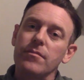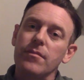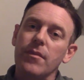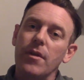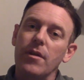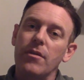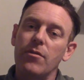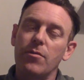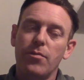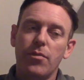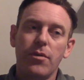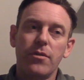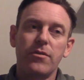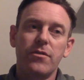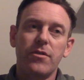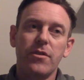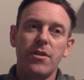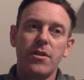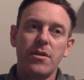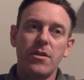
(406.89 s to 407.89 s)
It's
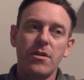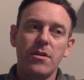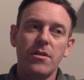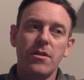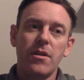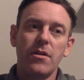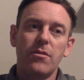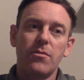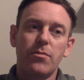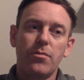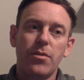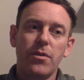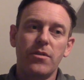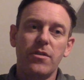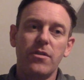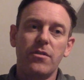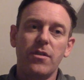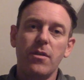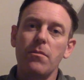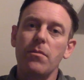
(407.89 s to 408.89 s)
pretty
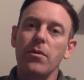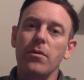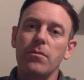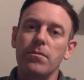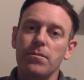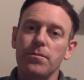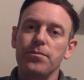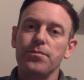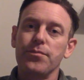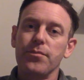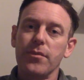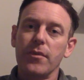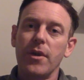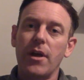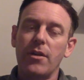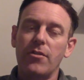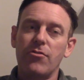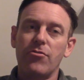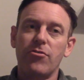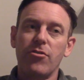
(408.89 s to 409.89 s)
simple.
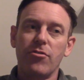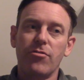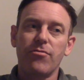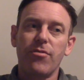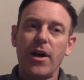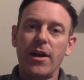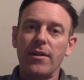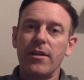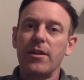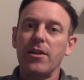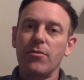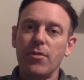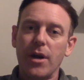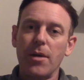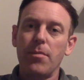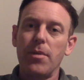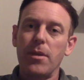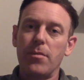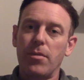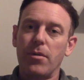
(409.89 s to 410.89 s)
It's just finding the
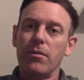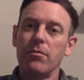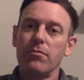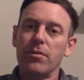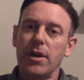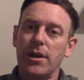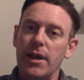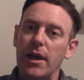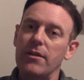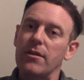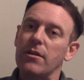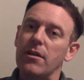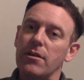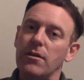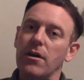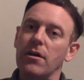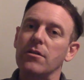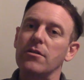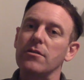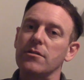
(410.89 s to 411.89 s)
right people, connecting the
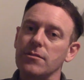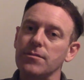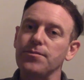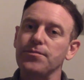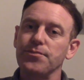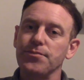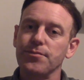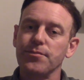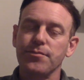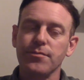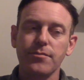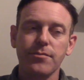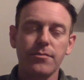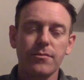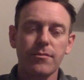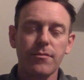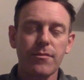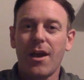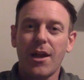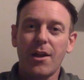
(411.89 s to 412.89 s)
dots.
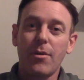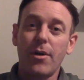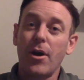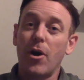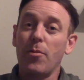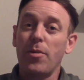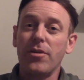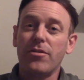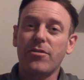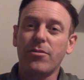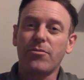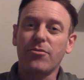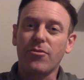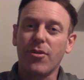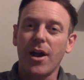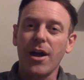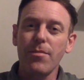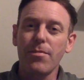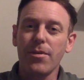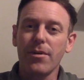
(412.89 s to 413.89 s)
Anyway, hope you
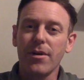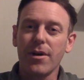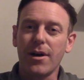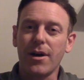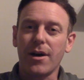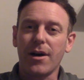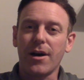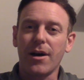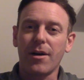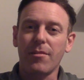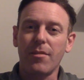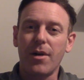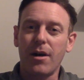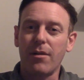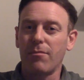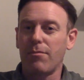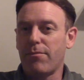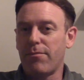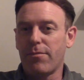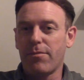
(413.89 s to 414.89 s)
subscribe,
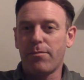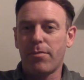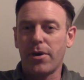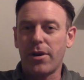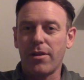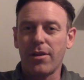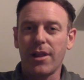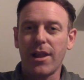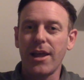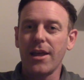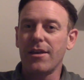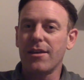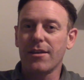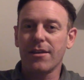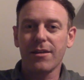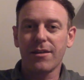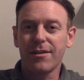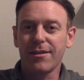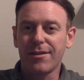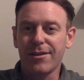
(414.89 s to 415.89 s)
put a like,
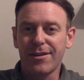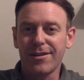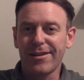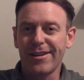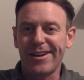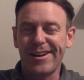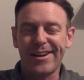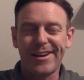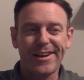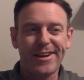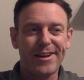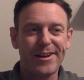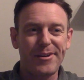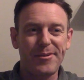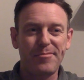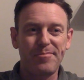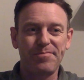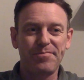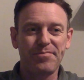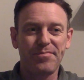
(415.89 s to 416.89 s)

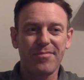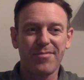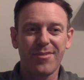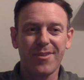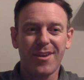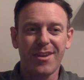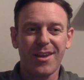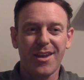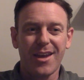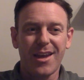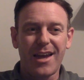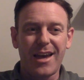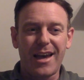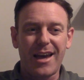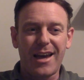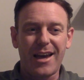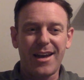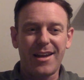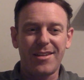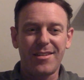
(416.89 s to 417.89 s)
and
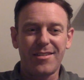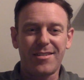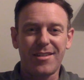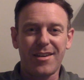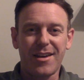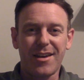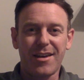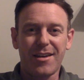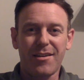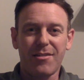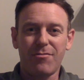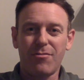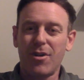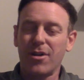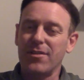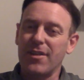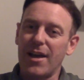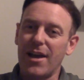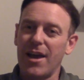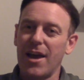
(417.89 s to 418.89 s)

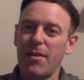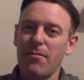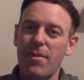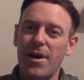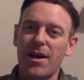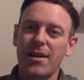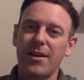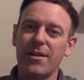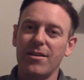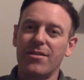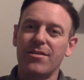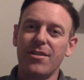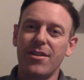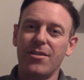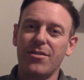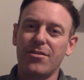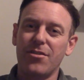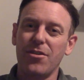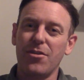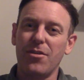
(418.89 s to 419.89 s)
rock that hair, man. I'll see you
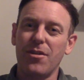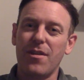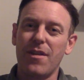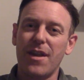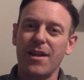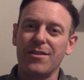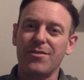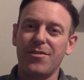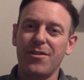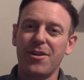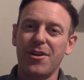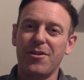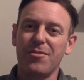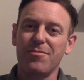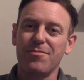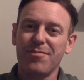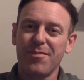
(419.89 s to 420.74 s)
soon in the next video.